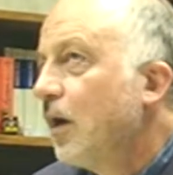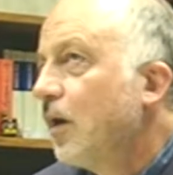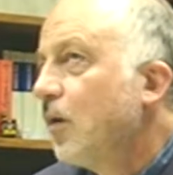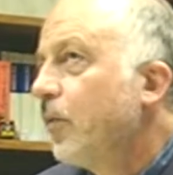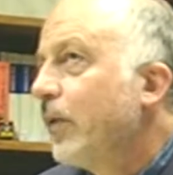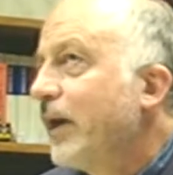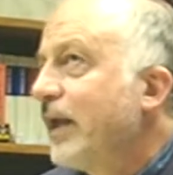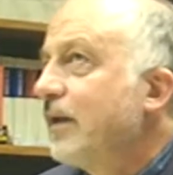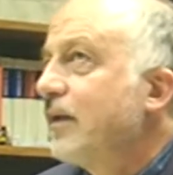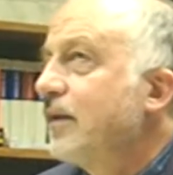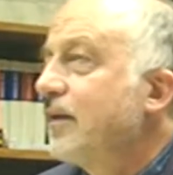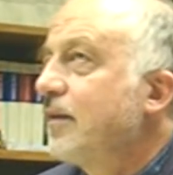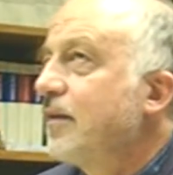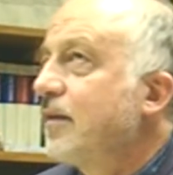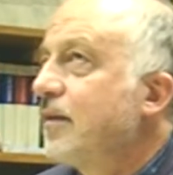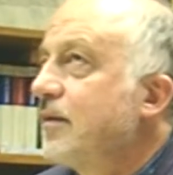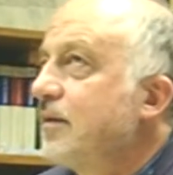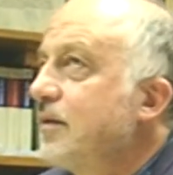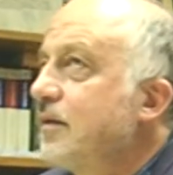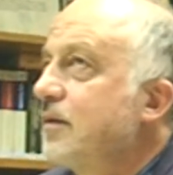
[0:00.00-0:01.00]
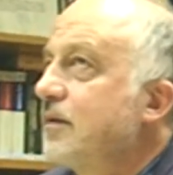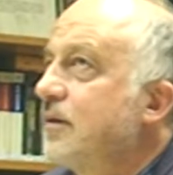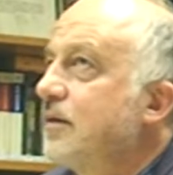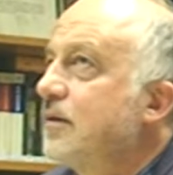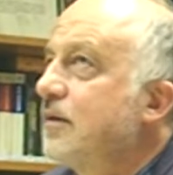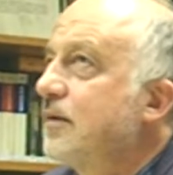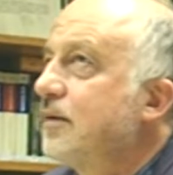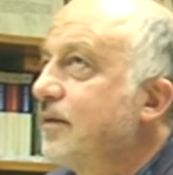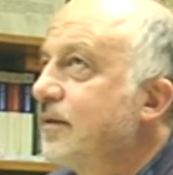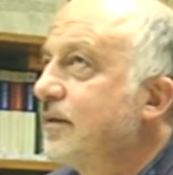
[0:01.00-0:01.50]
Well,
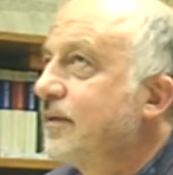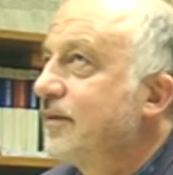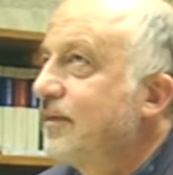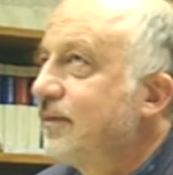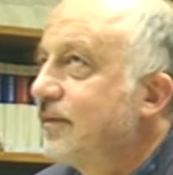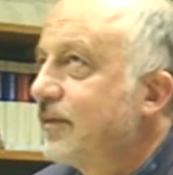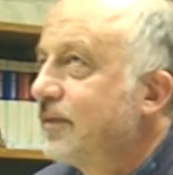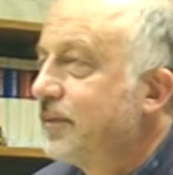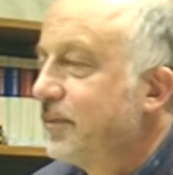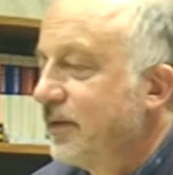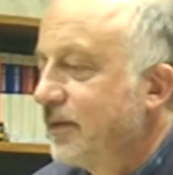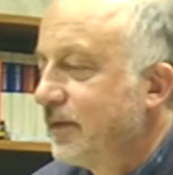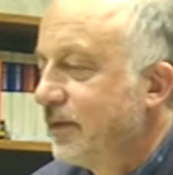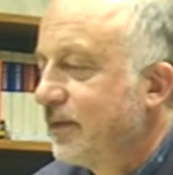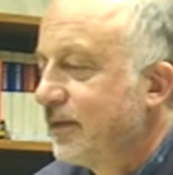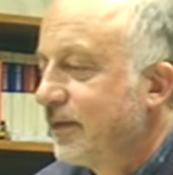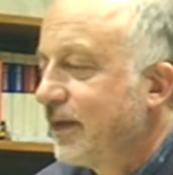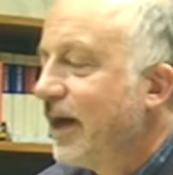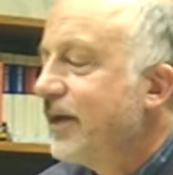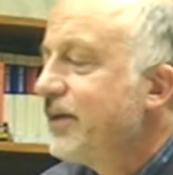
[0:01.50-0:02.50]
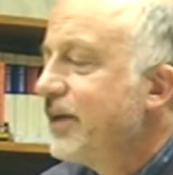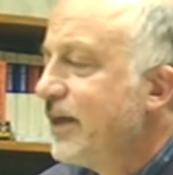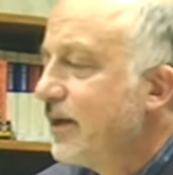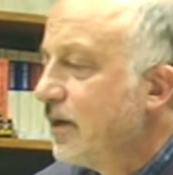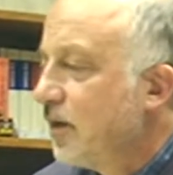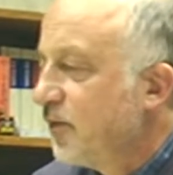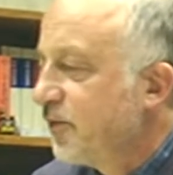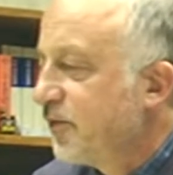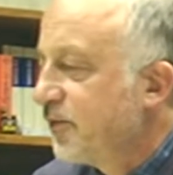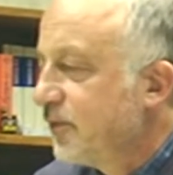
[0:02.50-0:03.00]
the idea
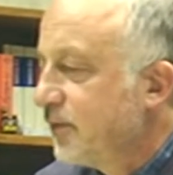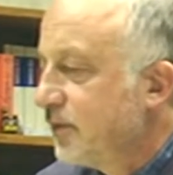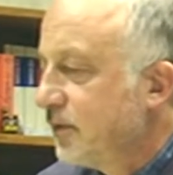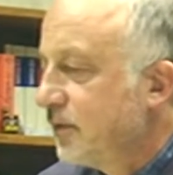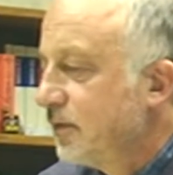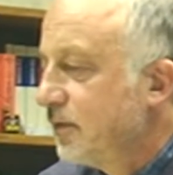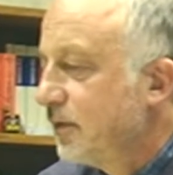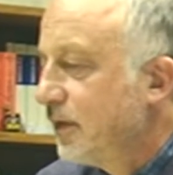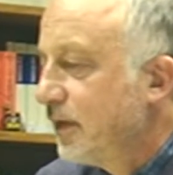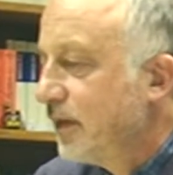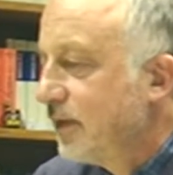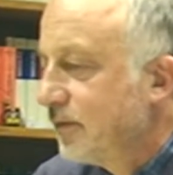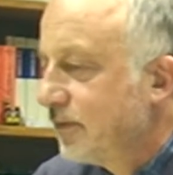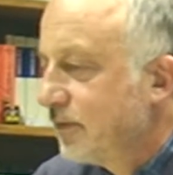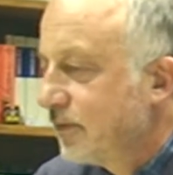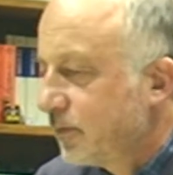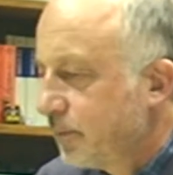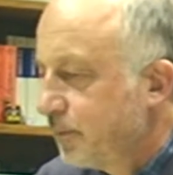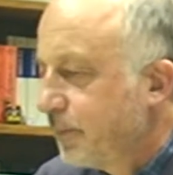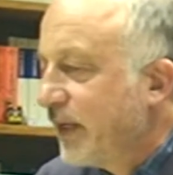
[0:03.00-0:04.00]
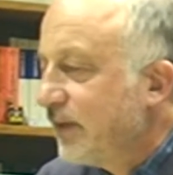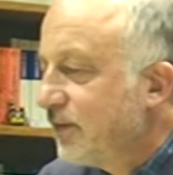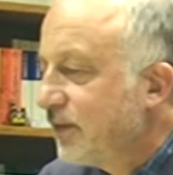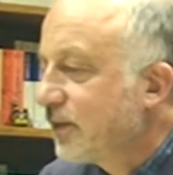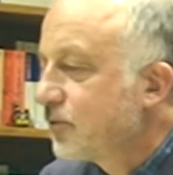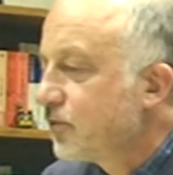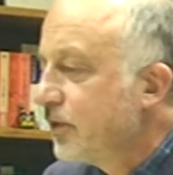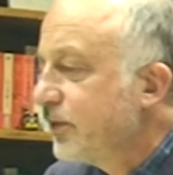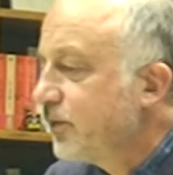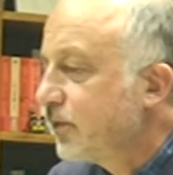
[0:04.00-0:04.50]
of
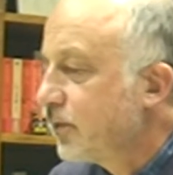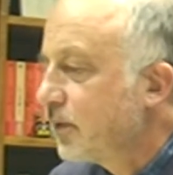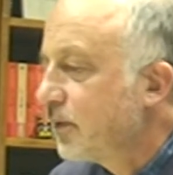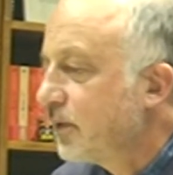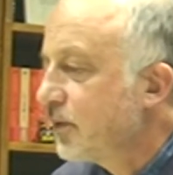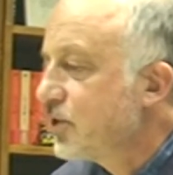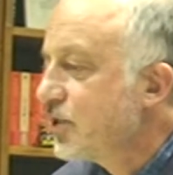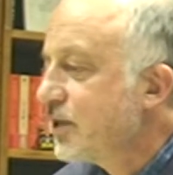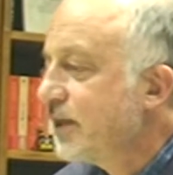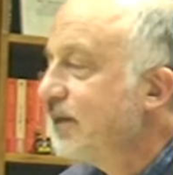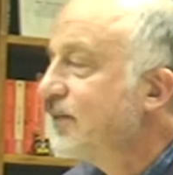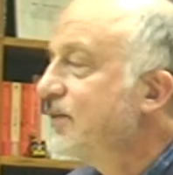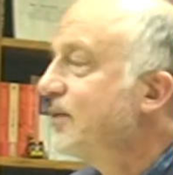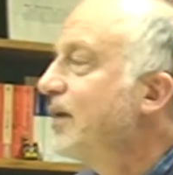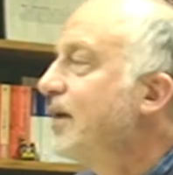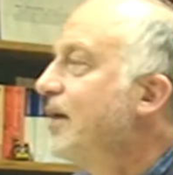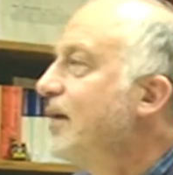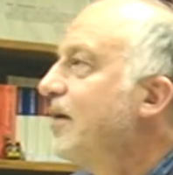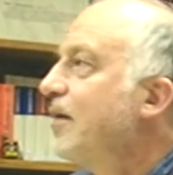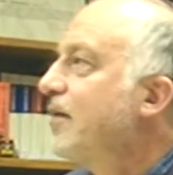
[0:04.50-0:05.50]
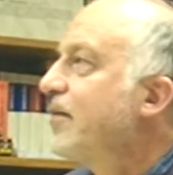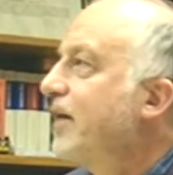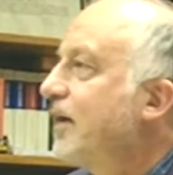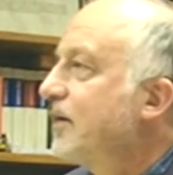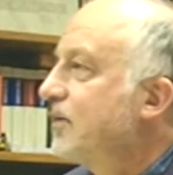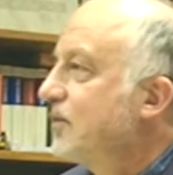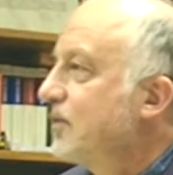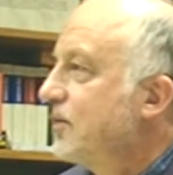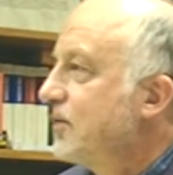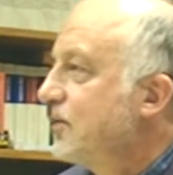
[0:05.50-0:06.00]
basic research is
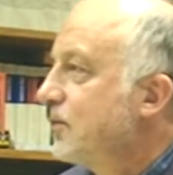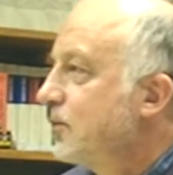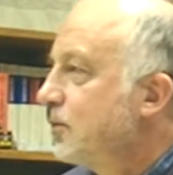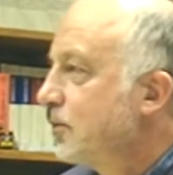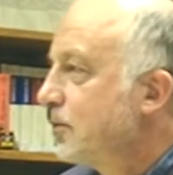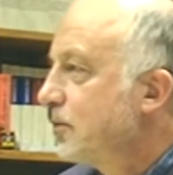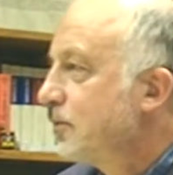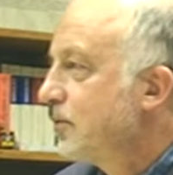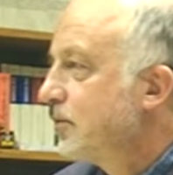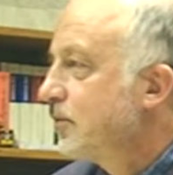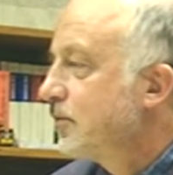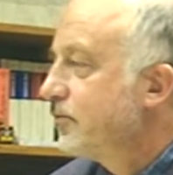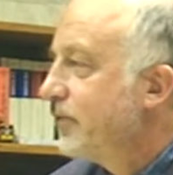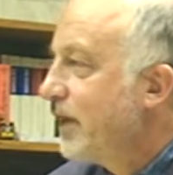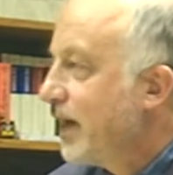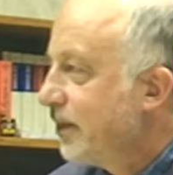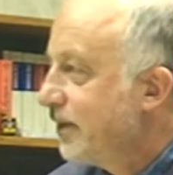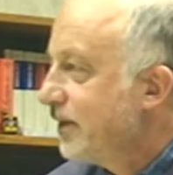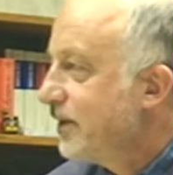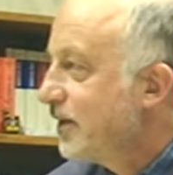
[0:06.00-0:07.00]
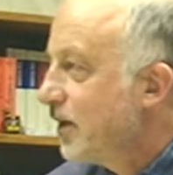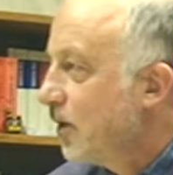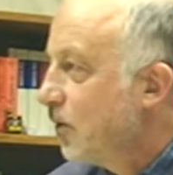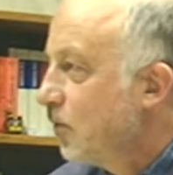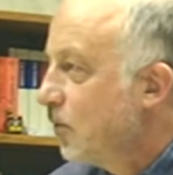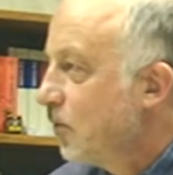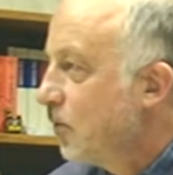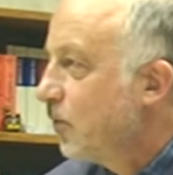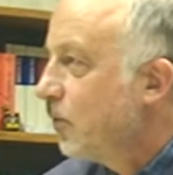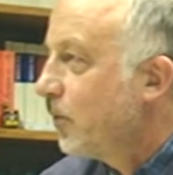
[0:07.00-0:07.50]
that you rarely know
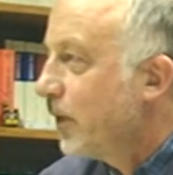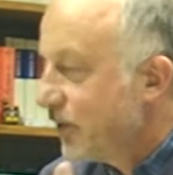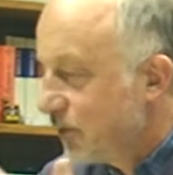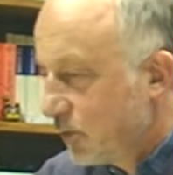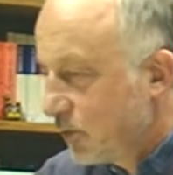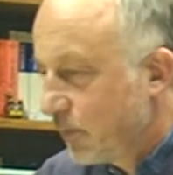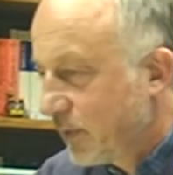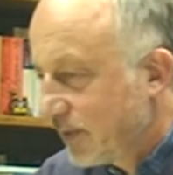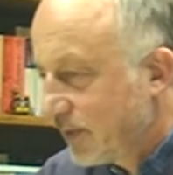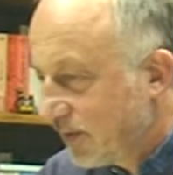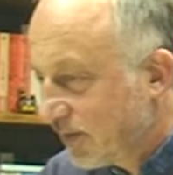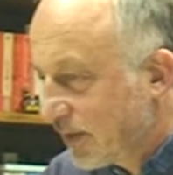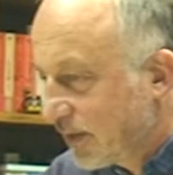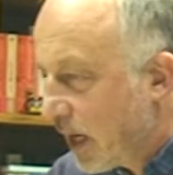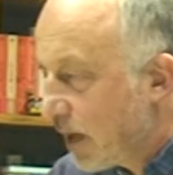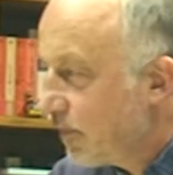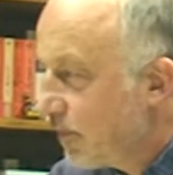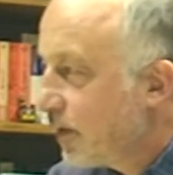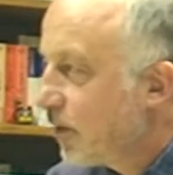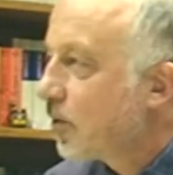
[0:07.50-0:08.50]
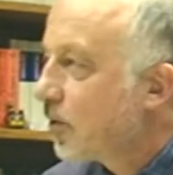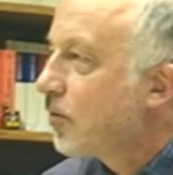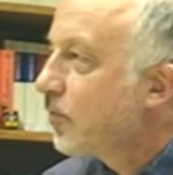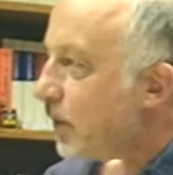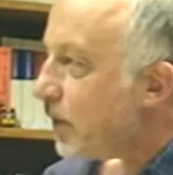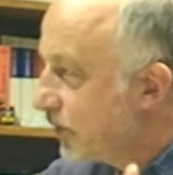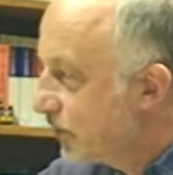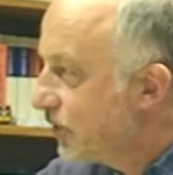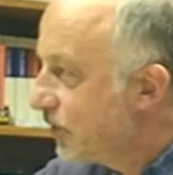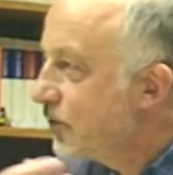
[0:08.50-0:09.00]
what you will discover or
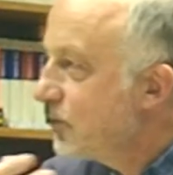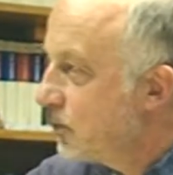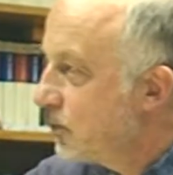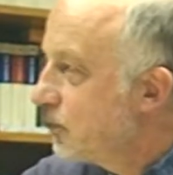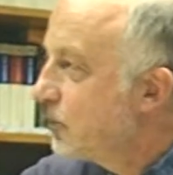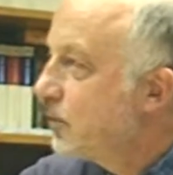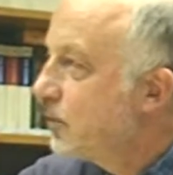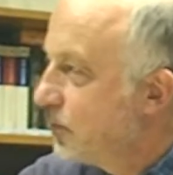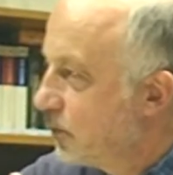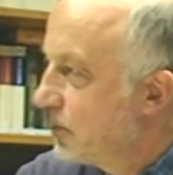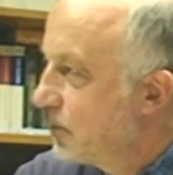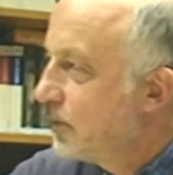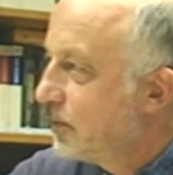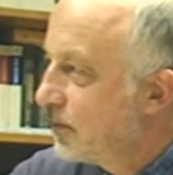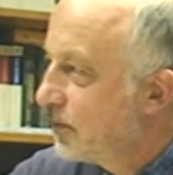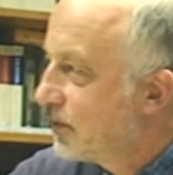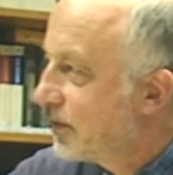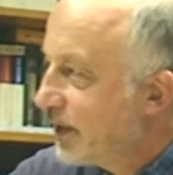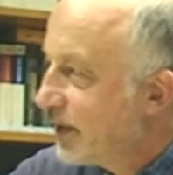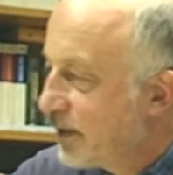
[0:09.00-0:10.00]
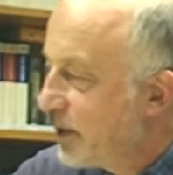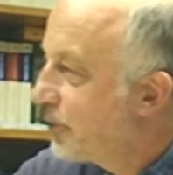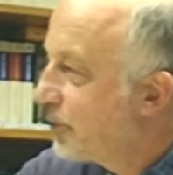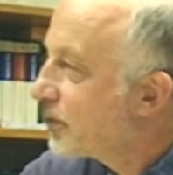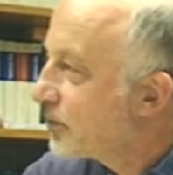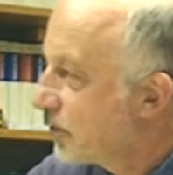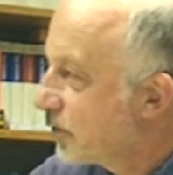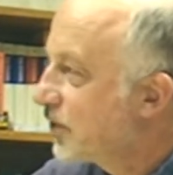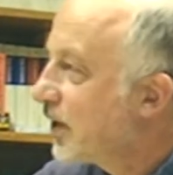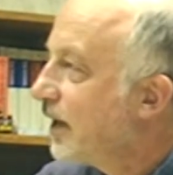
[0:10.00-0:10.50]
what new
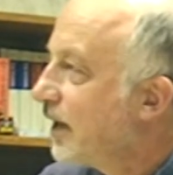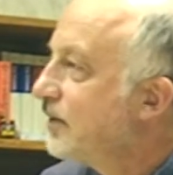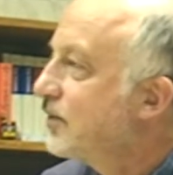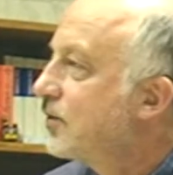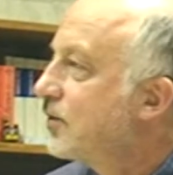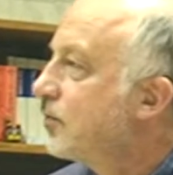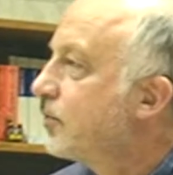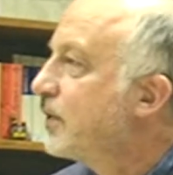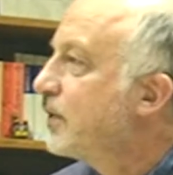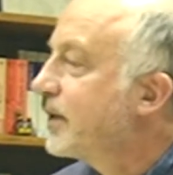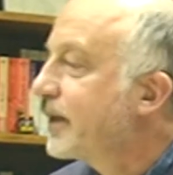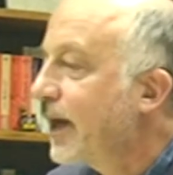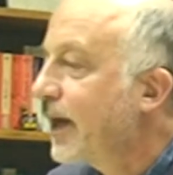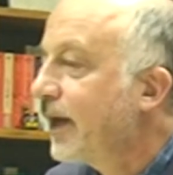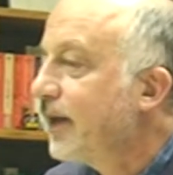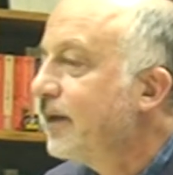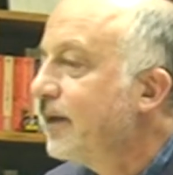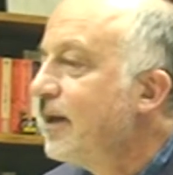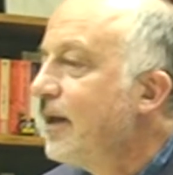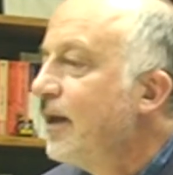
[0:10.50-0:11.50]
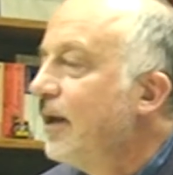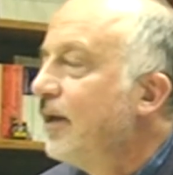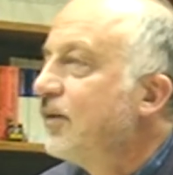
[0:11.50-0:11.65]
scientific results you will gain.